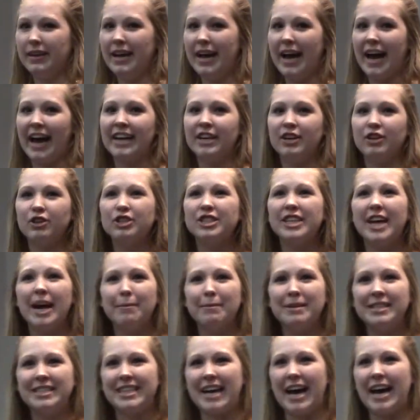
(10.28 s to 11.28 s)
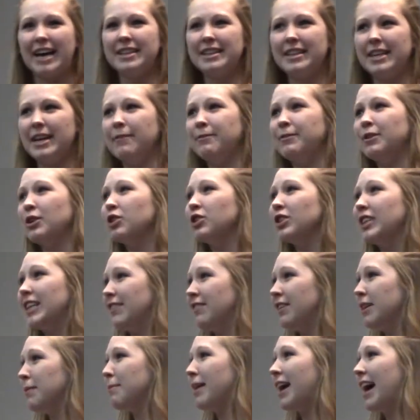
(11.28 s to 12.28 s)
At your time of death, if you're
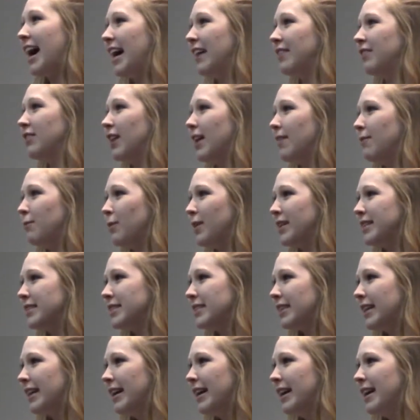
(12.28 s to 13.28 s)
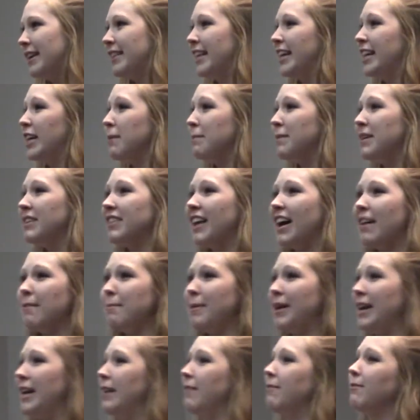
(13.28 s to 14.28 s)
leaving behind loved ones, they could be
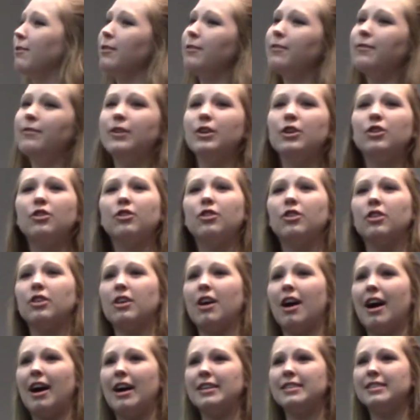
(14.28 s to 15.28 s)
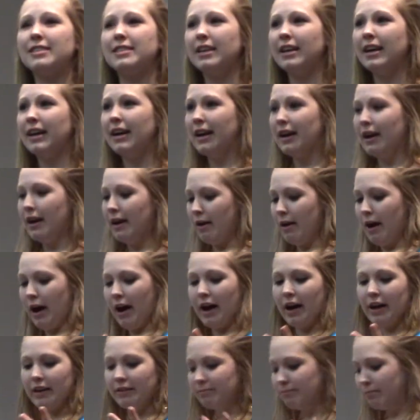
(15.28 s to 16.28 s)
left paying for funeral costs,
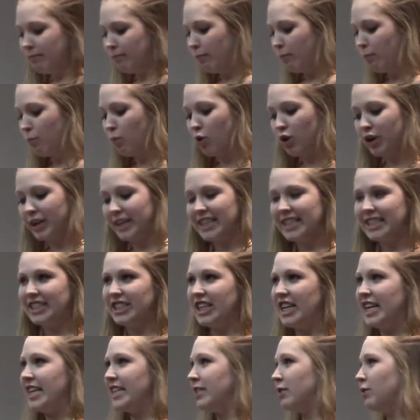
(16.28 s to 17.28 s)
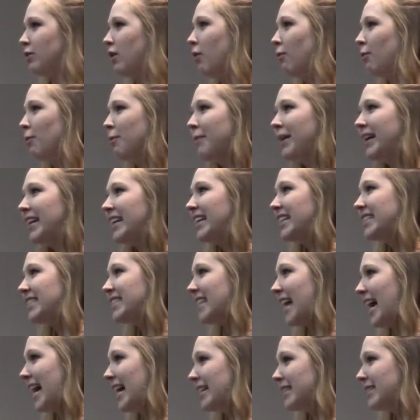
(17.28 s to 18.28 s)
uh, mortgages, remaining
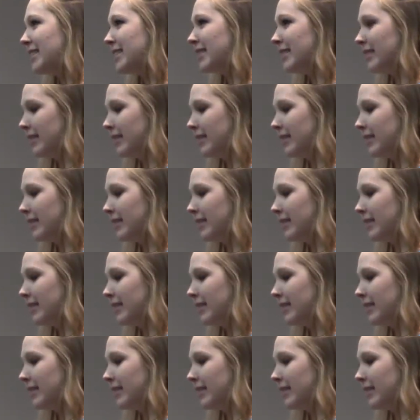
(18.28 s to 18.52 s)
debts.